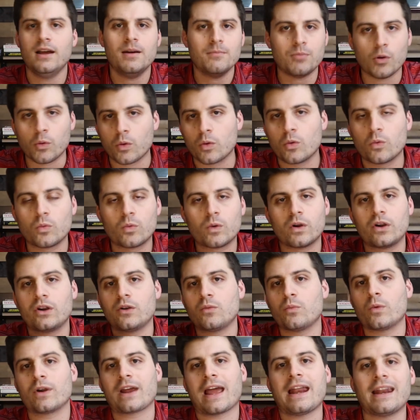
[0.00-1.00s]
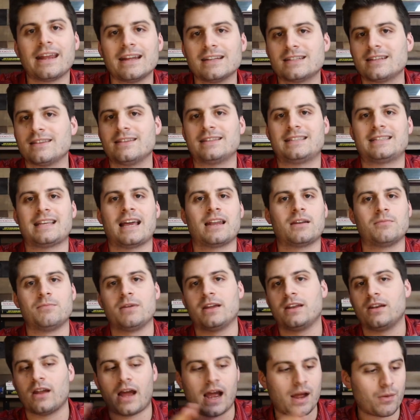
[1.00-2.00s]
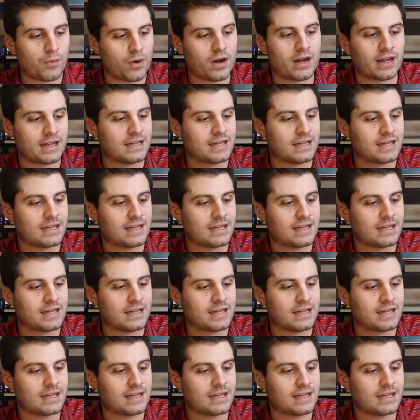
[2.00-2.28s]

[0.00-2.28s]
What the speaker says: But we're getting into the sentiment. I want to